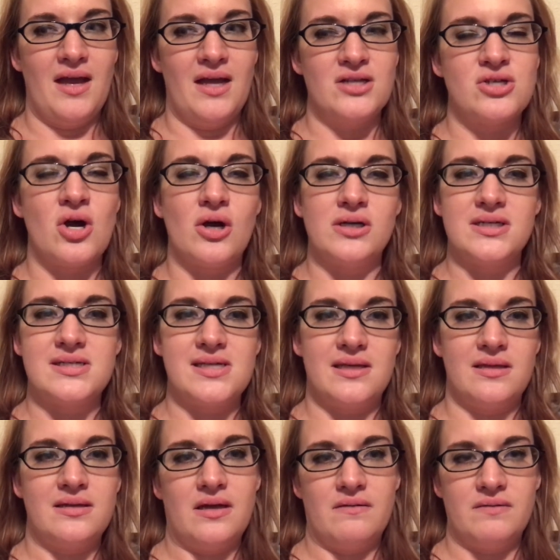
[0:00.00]
It's hard to see
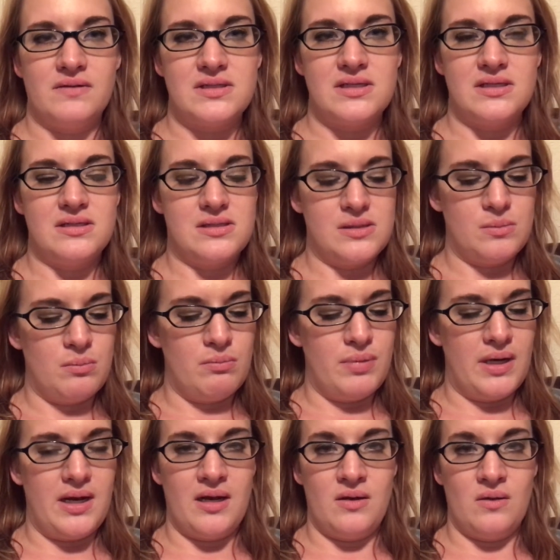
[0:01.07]
the deficits,
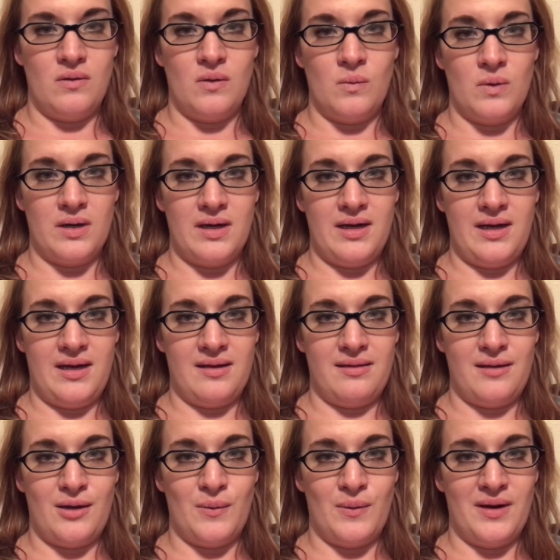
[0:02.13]
but I know that we're going to get
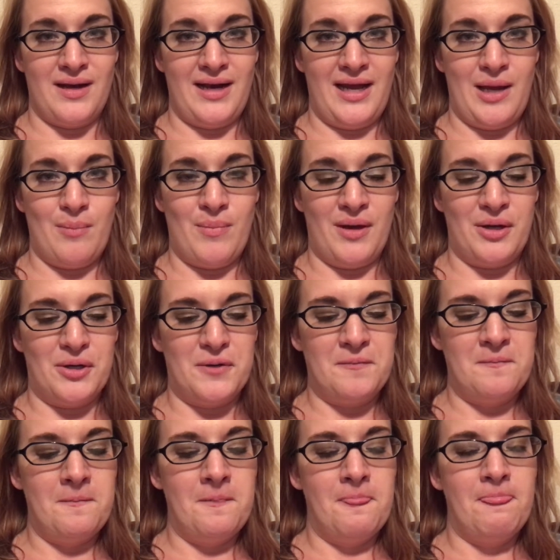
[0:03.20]
there. We're going to get better.
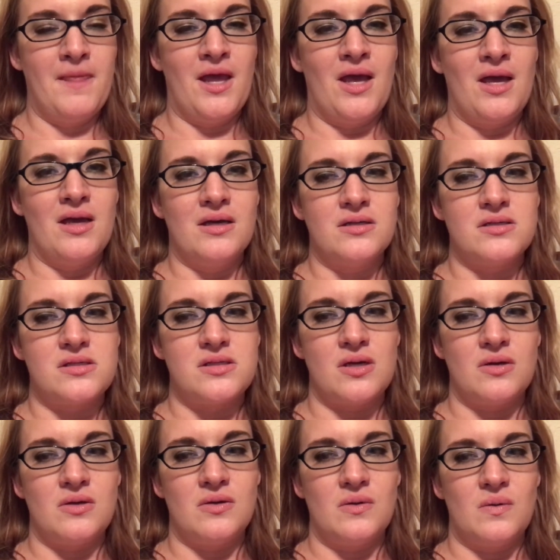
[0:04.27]

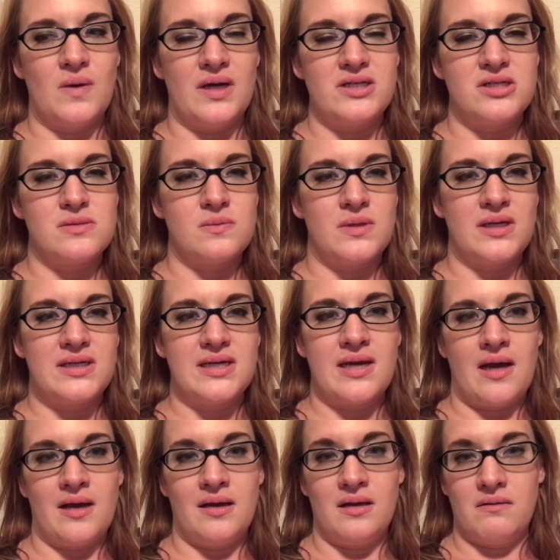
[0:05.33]
So I just wanted to
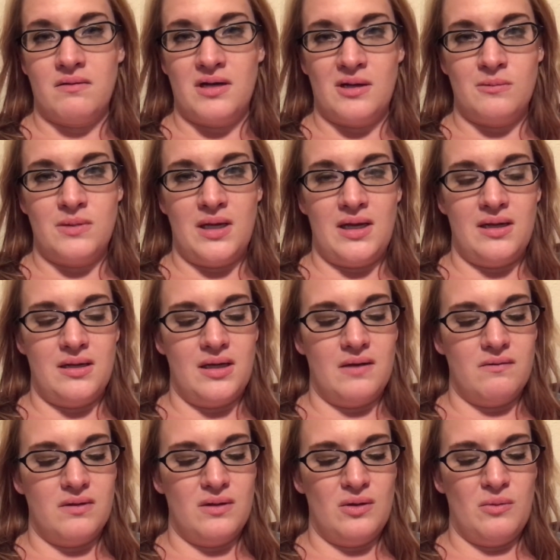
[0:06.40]
kind of give an update,
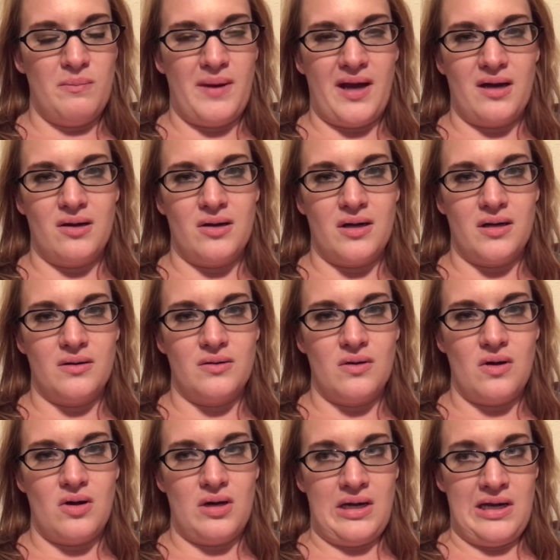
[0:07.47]
give a little background
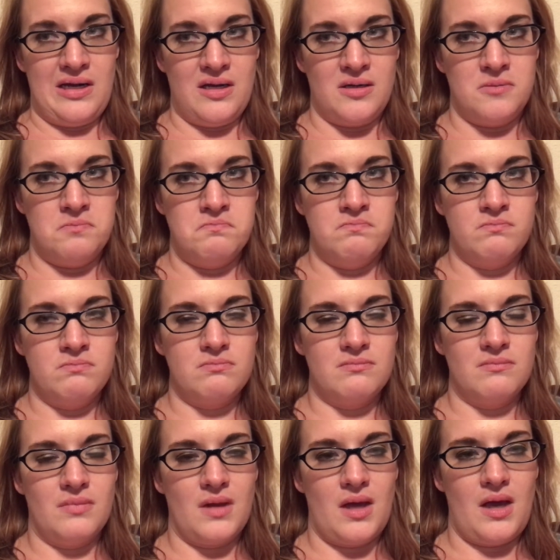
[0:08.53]
on him,
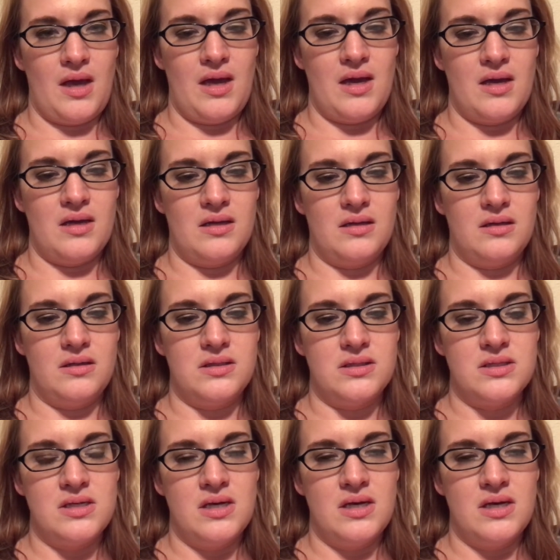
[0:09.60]
and